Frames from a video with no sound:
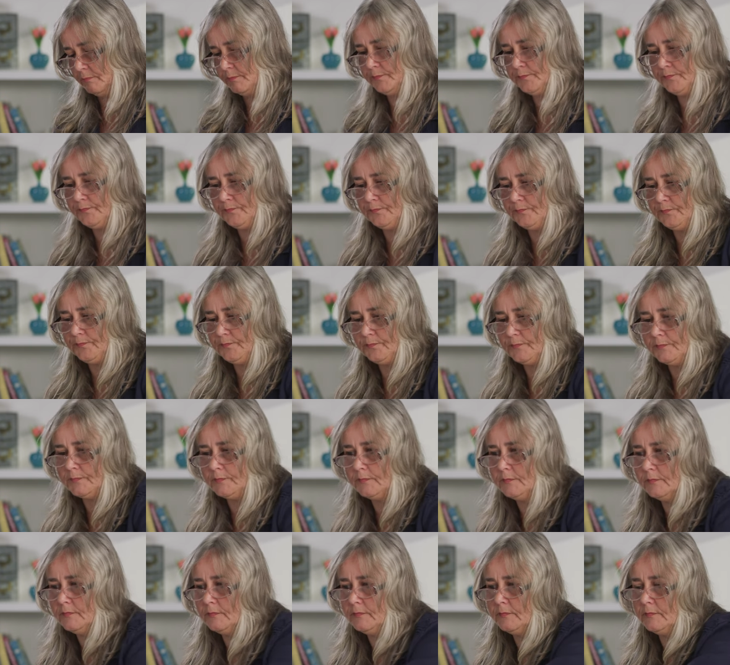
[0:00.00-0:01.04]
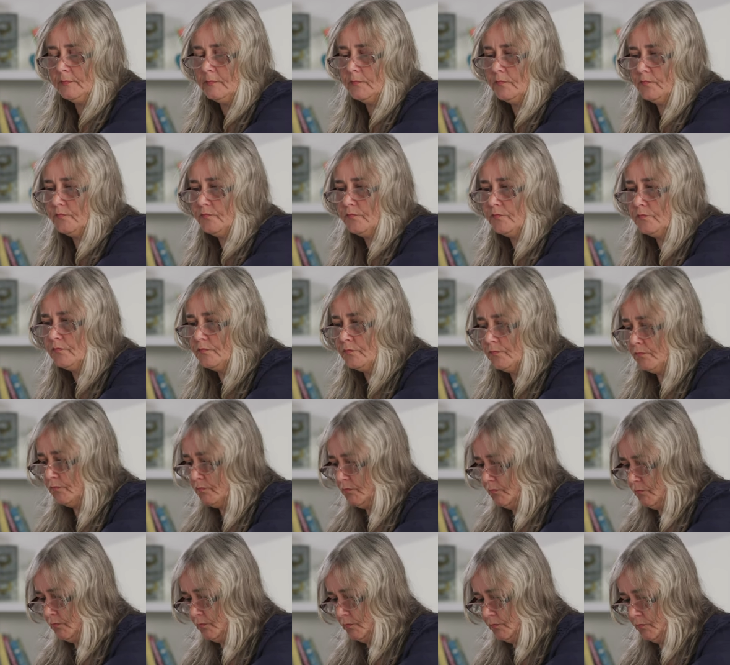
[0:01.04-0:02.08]

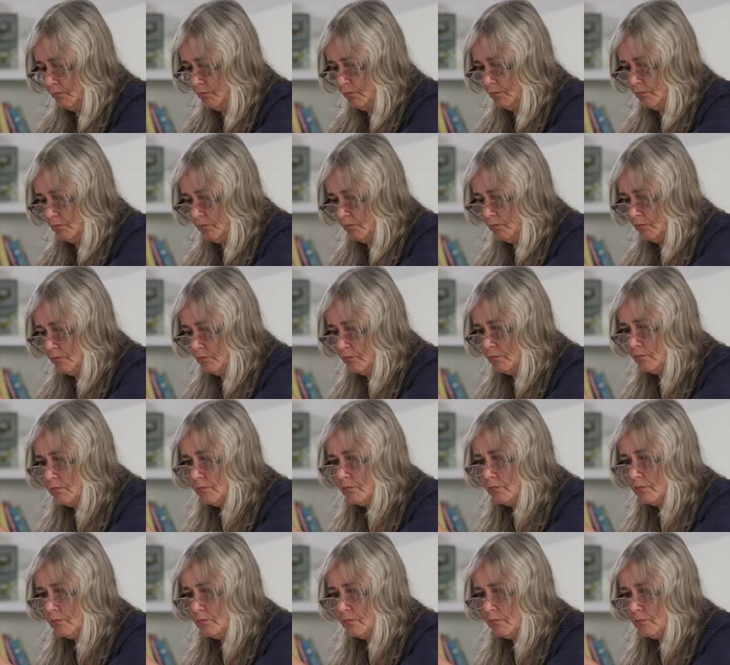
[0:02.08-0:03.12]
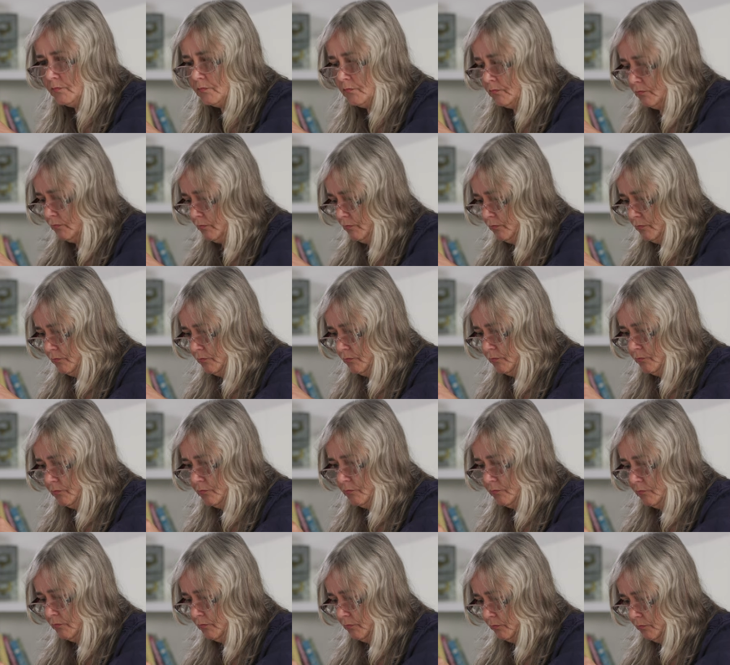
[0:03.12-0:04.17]

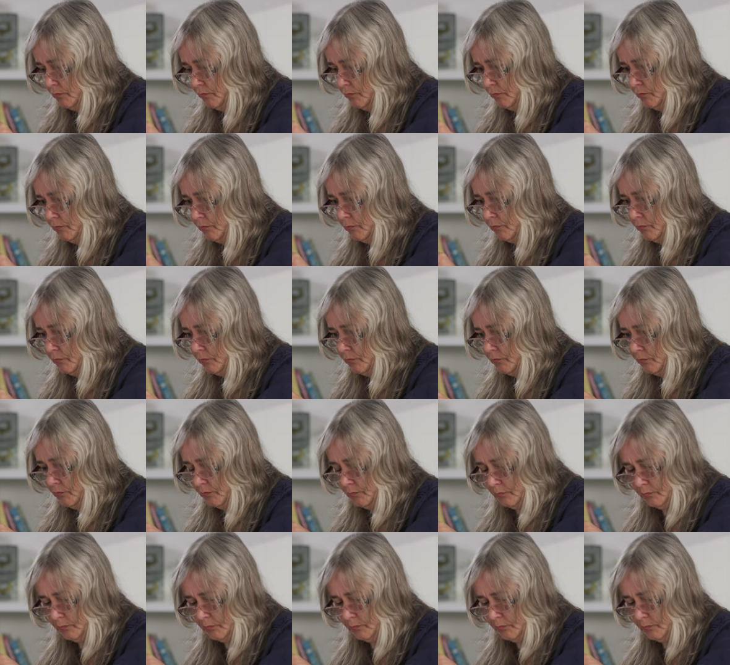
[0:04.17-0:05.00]
Nobody speaks.